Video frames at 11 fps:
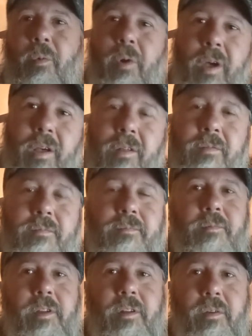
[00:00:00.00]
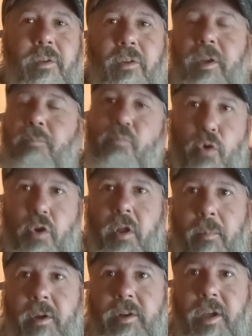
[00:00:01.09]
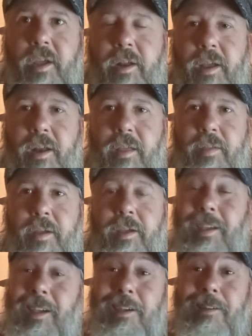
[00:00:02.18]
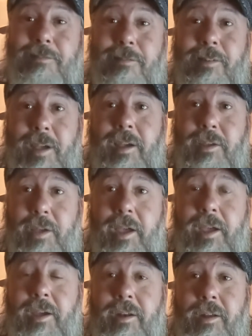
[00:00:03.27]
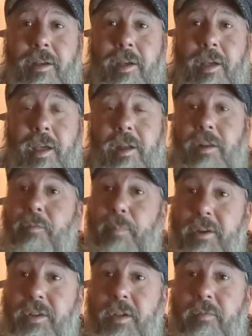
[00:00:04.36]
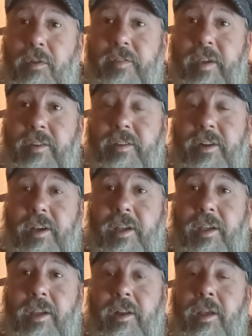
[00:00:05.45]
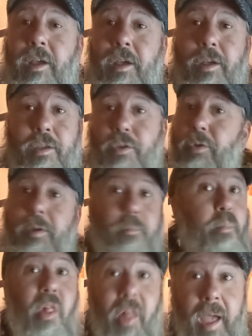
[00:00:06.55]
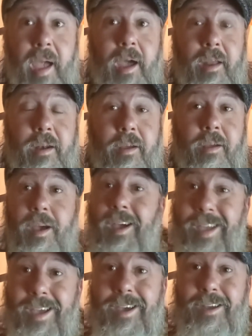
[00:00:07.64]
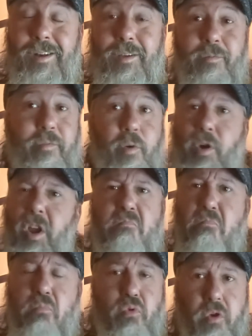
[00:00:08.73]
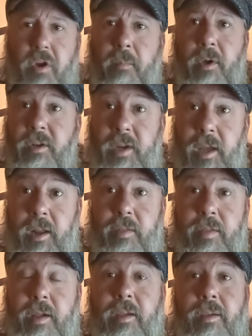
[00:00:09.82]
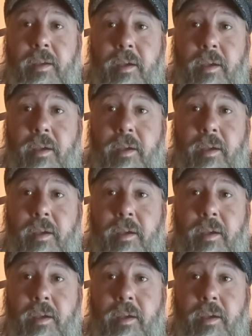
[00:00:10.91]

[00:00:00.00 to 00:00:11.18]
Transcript: well, you can pretty much hike in anything. And yeah, you can. And especially if you're section hiking, you can plan ahead for pretty much anything.